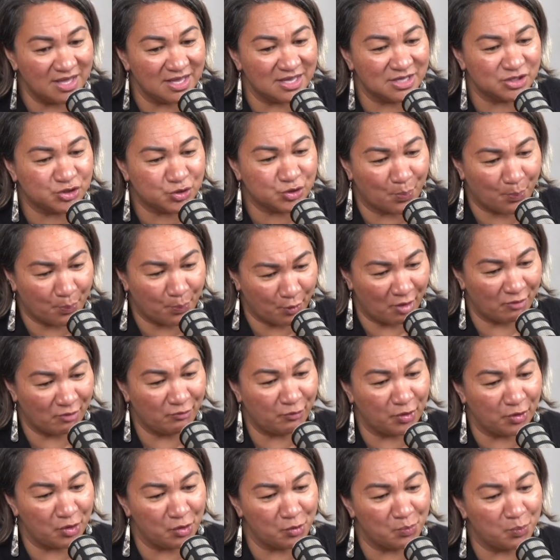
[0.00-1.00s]
is a
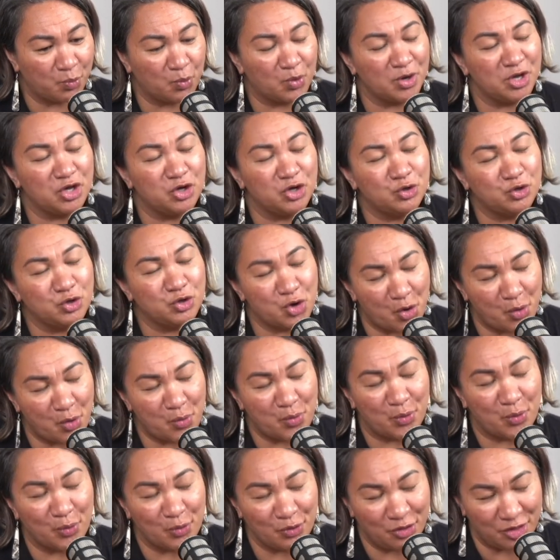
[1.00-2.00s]
proverb where you know
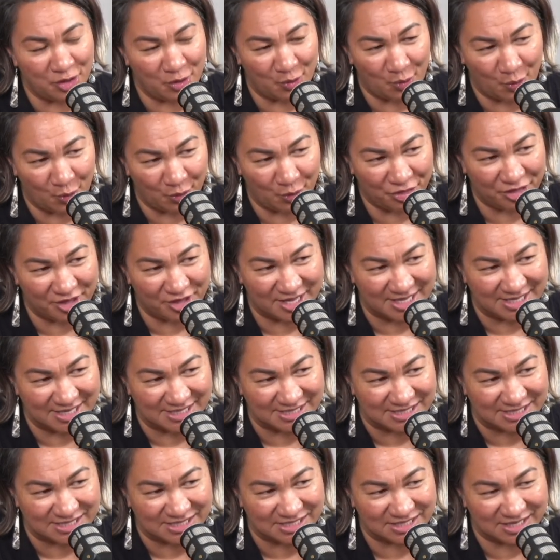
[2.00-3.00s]
who the author
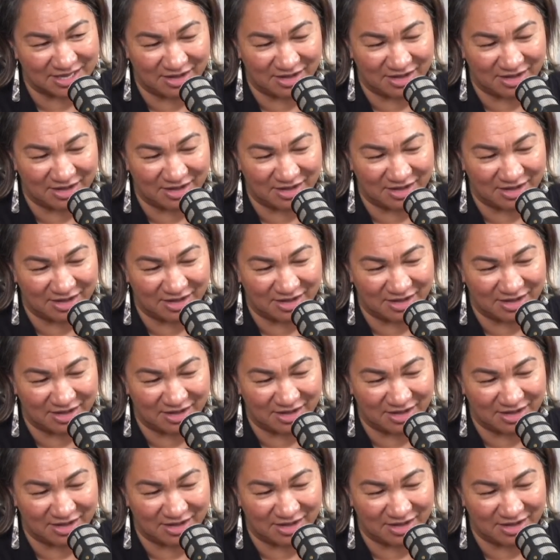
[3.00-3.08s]
is.